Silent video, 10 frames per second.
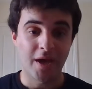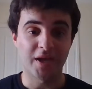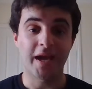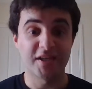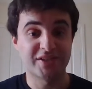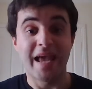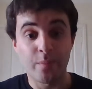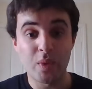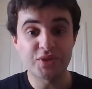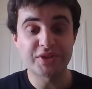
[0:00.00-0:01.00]
Okay,
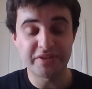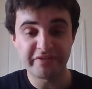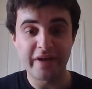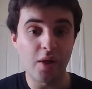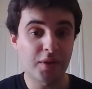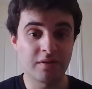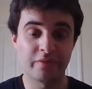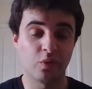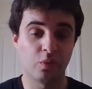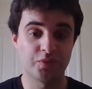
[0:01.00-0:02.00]
Sam Wilson, Falcon, I
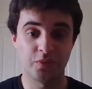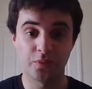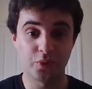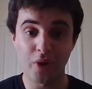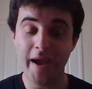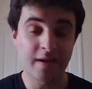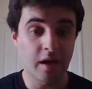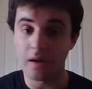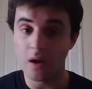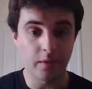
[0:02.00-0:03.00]
thought was great.
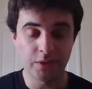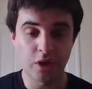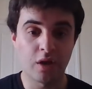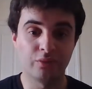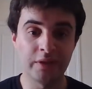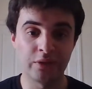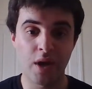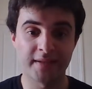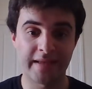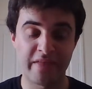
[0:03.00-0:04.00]
I really
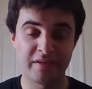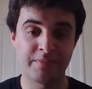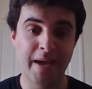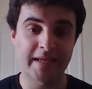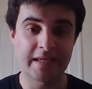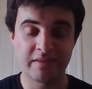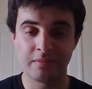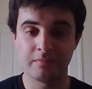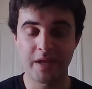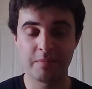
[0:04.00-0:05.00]
liked Anthony Mackie in
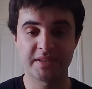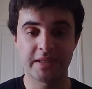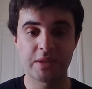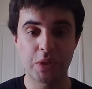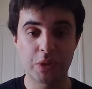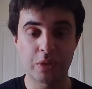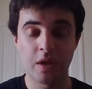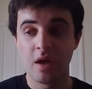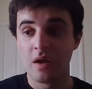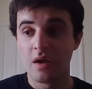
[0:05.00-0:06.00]
the MCU.
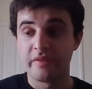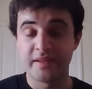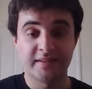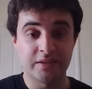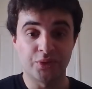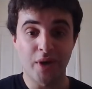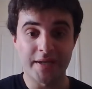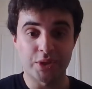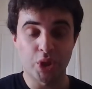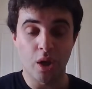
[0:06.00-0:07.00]
I think he did a
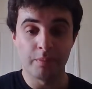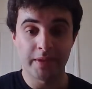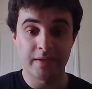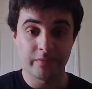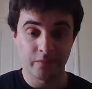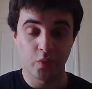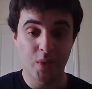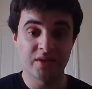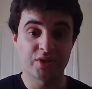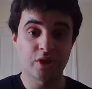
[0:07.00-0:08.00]
great job in The
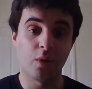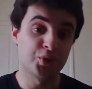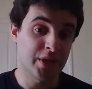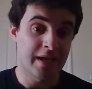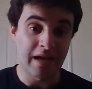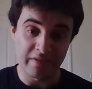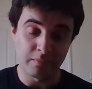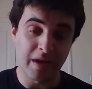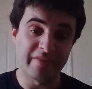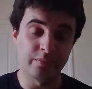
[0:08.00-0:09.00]
Winter Soldier and other
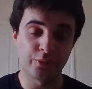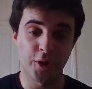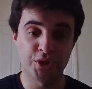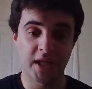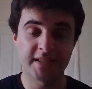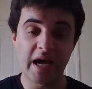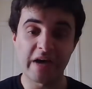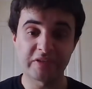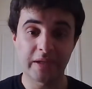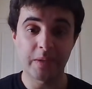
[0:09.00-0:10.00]
Marvel projects
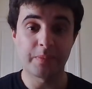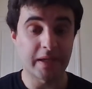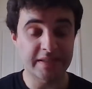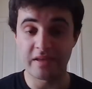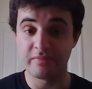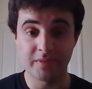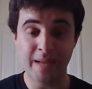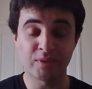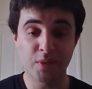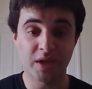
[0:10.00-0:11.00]
after. But yeah,
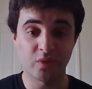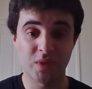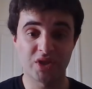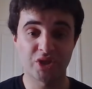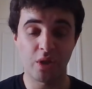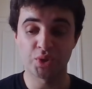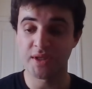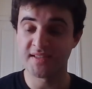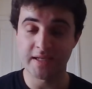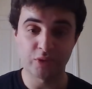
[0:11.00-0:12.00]
Captain America: The Winter Soldier
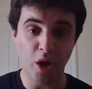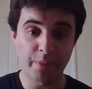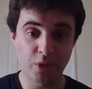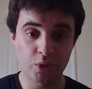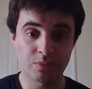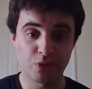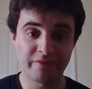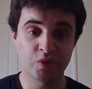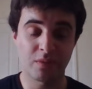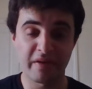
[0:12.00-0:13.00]
is a top-notch movie.
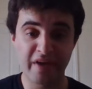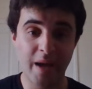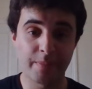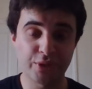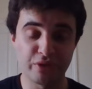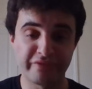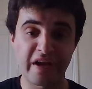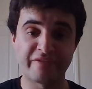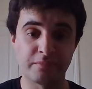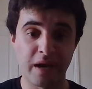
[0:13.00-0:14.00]
It's one of my absolute
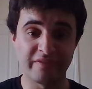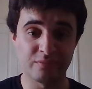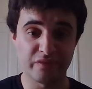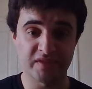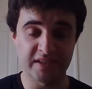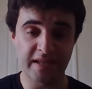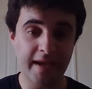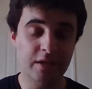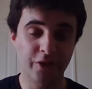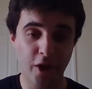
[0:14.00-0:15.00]
favorite Marvel movies to
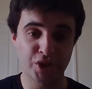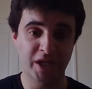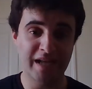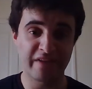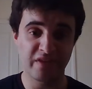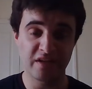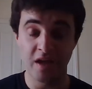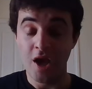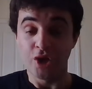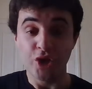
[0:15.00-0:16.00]
date. Go check
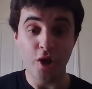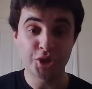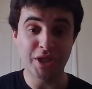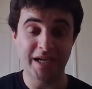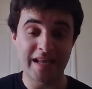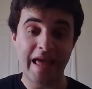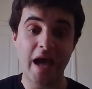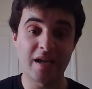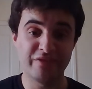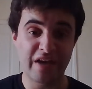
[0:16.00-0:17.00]
it
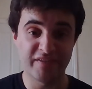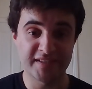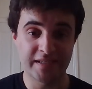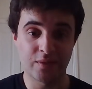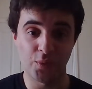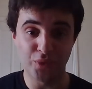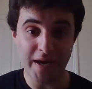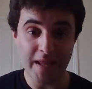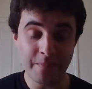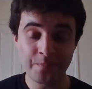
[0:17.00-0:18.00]
out. If you haven't seen it
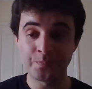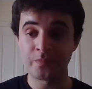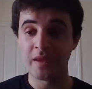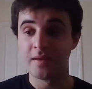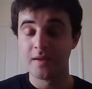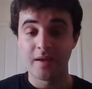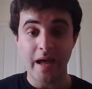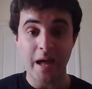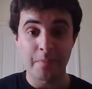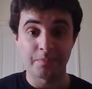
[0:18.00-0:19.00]
already.
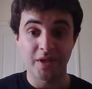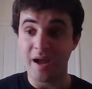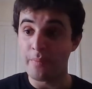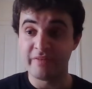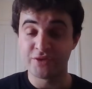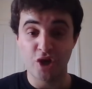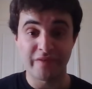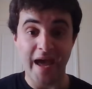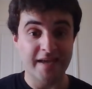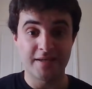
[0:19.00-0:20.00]
Can't believe it's
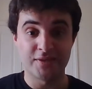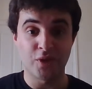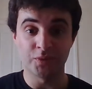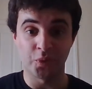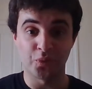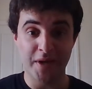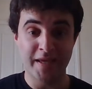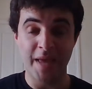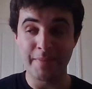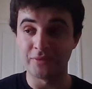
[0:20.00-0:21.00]
over 8 years old already.
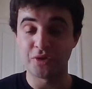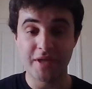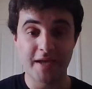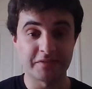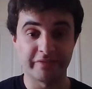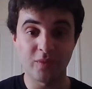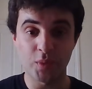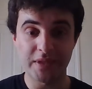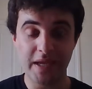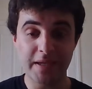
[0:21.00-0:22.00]
Came out in
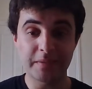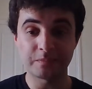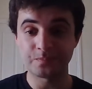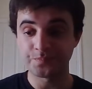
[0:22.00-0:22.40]
2014.